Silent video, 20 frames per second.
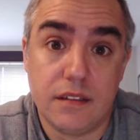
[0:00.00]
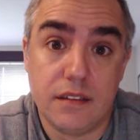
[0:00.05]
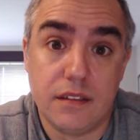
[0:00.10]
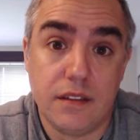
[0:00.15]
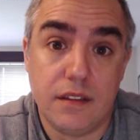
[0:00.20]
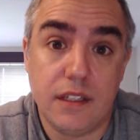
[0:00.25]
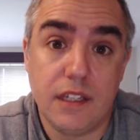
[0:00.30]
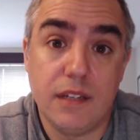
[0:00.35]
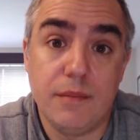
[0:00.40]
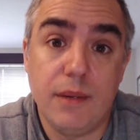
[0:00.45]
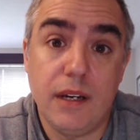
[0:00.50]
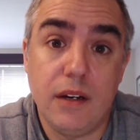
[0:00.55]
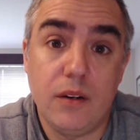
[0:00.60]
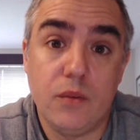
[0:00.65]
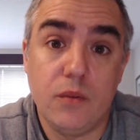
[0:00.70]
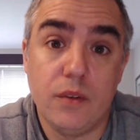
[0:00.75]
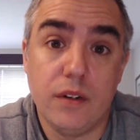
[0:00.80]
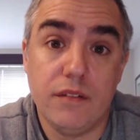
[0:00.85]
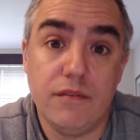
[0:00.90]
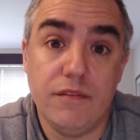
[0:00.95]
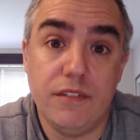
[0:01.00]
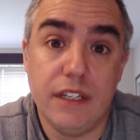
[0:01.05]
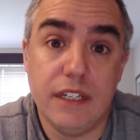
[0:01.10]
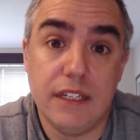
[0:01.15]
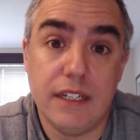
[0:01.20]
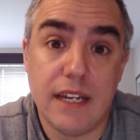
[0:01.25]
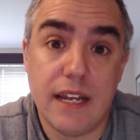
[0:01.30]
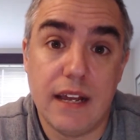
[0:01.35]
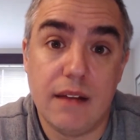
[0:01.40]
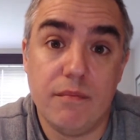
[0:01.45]
Think about what
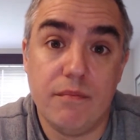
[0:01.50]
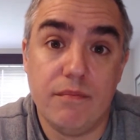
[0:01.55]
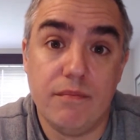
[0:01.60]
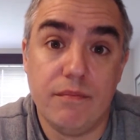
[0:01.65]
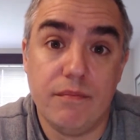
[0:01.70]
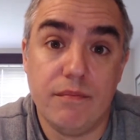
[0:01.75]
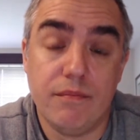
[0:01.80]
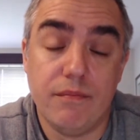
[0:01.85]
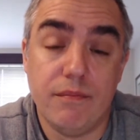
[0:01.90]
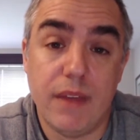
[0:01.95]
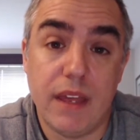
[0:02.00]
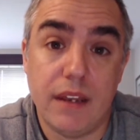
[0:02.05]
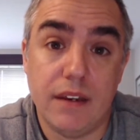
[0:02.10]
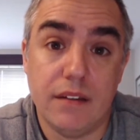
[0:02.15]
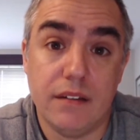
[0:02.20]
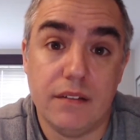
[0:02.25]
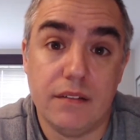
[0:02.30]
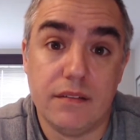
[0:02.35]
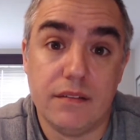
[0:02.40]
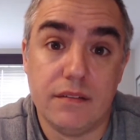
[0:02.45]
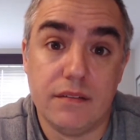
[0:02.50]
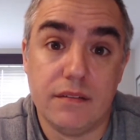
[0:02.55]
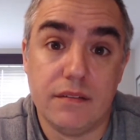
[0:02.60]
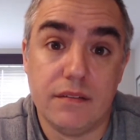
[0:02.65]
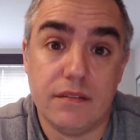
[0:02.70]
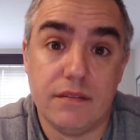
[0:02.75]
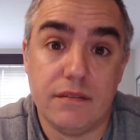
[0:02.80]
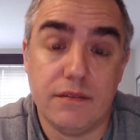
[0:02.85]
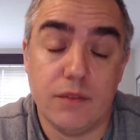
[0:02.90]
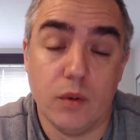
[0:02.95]
Vietnam meant
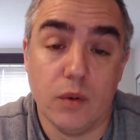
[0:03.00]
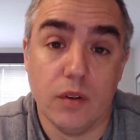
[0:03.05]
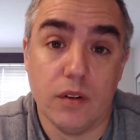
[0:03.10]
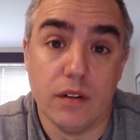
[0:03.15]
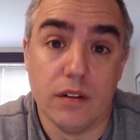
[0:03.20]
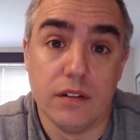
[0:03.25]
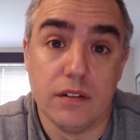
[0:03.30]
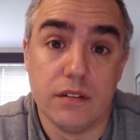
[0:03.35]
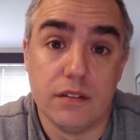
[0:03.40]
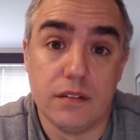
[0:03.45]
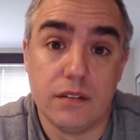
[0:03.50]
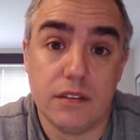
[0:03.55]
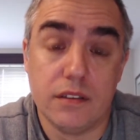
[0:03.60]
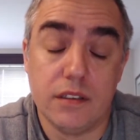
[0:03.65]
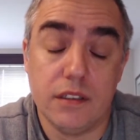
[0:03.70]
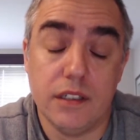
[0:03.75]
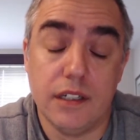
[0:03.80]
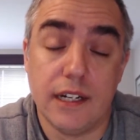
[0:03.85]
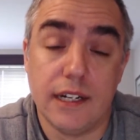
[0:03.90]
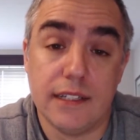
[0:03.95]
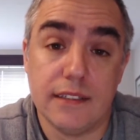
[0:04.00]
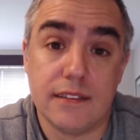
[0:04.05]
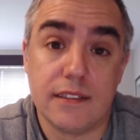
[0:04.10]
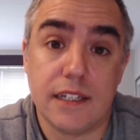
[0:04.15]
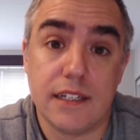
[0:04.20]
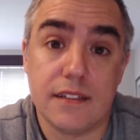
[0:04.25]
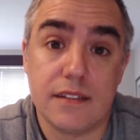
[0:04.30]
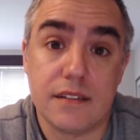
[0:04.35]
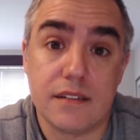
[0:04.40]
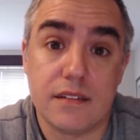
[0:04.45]
for the United
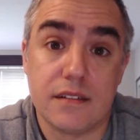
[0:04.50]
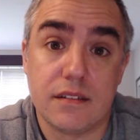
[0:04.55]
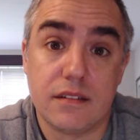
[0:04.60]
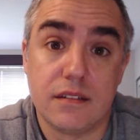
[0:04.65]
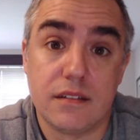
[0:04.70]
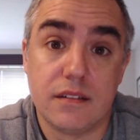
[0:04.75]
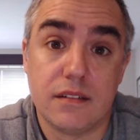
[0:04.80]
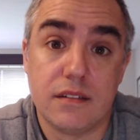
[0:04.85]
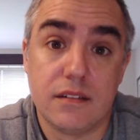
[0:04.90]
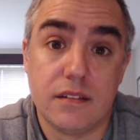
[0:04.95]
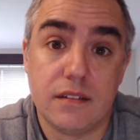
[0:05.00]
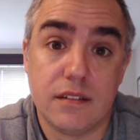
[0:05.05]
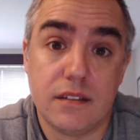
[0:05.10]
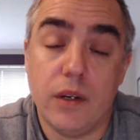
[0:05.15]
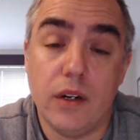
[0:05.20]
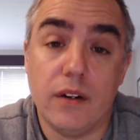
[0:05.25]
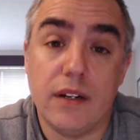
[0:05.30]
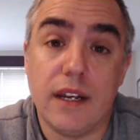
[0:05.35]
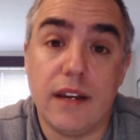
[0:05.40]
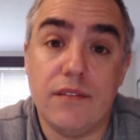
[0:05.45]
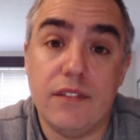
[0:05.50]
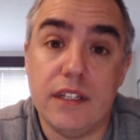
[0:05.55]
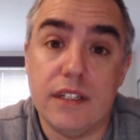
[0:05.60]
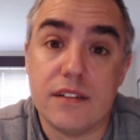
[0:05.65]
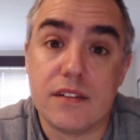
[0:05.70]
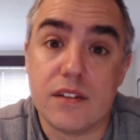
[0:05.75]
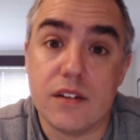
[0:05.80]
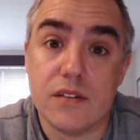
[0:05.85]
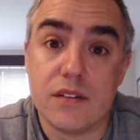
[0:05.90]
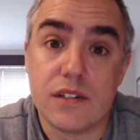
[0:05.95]
States. We don't have the
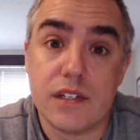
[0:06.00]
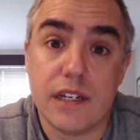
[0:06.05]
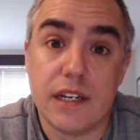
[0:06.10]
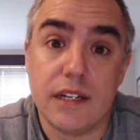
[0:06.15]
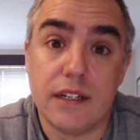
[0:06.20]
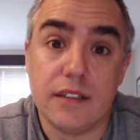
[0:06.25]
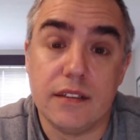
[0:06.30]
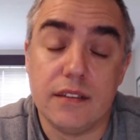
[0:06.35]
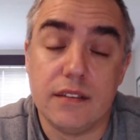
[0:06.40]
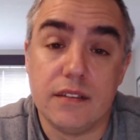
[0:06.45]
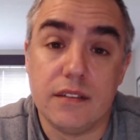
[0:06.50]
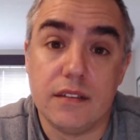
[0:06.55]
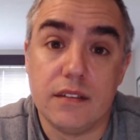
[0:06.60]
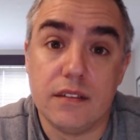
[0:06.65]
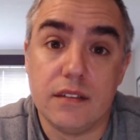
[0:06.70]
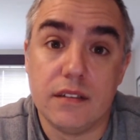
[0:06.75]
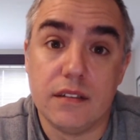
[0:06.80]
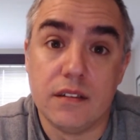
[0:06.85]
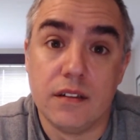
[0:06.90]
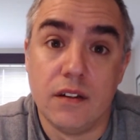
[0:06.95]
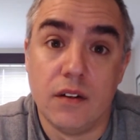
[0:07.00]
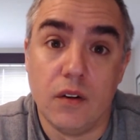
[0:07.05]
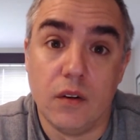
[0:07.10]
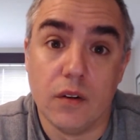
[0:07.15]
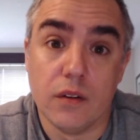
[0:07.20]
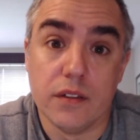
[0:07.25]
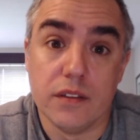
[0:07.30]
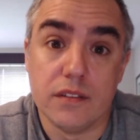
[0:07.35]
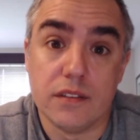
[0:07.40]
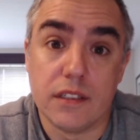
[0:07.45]
associated
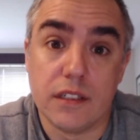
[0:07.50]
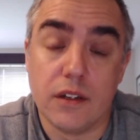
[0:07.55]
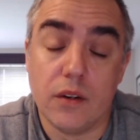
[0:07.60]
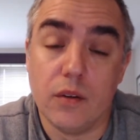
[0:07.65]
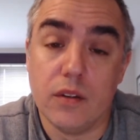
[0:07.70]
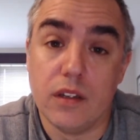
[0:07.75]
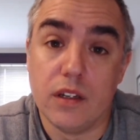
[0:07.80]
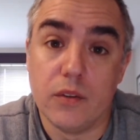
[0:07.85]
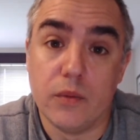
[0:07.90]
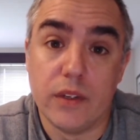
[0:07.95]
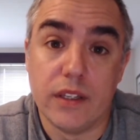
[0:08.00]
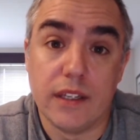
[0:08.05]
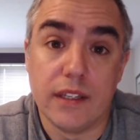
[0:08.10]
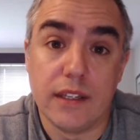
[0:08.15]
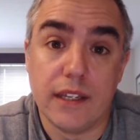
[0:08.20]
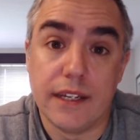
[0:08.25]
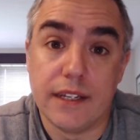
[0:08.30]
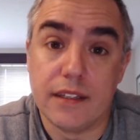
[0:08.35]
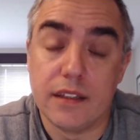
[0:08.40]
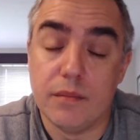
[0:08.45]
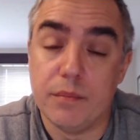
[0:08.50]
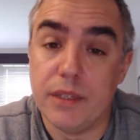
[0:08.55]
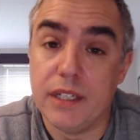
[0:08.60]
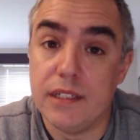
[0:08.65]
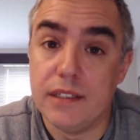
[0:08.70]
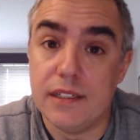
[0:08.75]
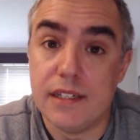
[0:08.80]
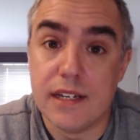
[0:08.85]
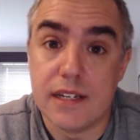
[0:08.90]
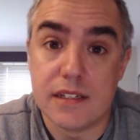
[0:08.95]
horrors that go along with it, like the
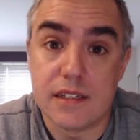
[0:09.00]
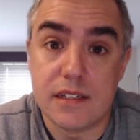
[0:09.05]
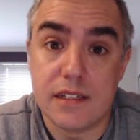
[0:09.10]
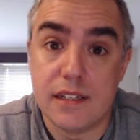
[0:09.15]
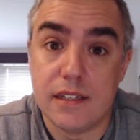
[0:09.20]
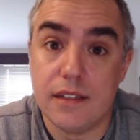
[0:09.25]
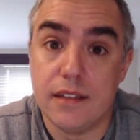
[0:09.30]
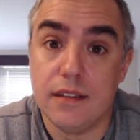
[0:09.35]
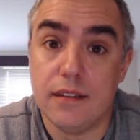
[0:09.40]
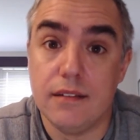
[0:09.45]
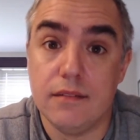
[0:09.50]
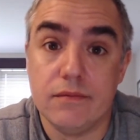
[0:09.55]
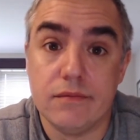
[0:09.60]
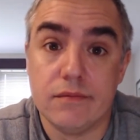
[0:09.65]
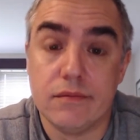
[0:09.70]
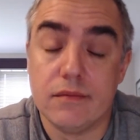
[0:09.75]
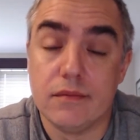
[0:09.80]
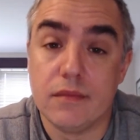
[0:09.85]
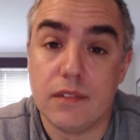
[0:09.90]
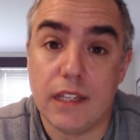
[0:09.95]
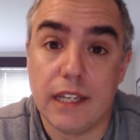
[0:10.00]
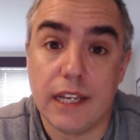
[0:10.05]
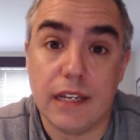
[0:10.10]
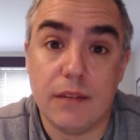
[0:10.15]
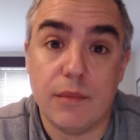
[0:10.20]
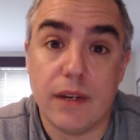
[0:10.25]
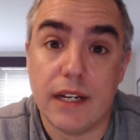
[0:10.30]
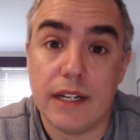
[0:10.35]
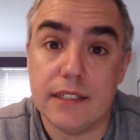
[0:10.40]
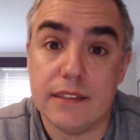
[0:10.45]
PTSD,
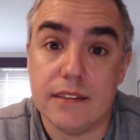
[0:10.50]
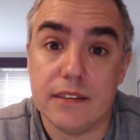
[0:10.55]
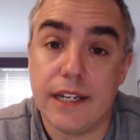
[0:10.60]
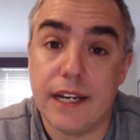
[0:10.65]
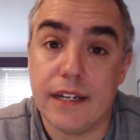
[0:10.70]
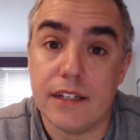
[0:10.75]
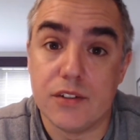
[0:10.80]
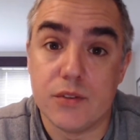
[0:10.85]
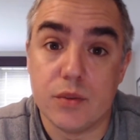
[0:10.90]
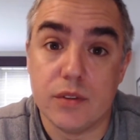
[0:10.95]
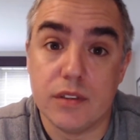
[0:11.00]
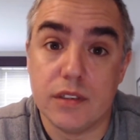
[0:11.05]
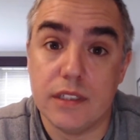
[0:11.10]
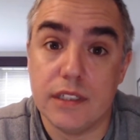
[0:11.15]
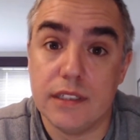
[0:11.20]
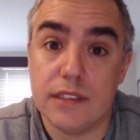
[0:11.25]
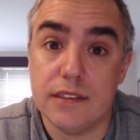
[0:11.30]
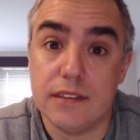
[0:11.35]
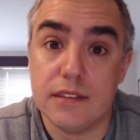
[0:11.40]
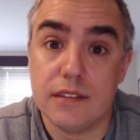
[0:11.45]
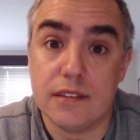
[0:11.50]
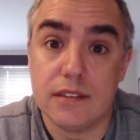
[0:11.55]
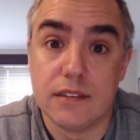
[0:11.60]
landmines, casualties,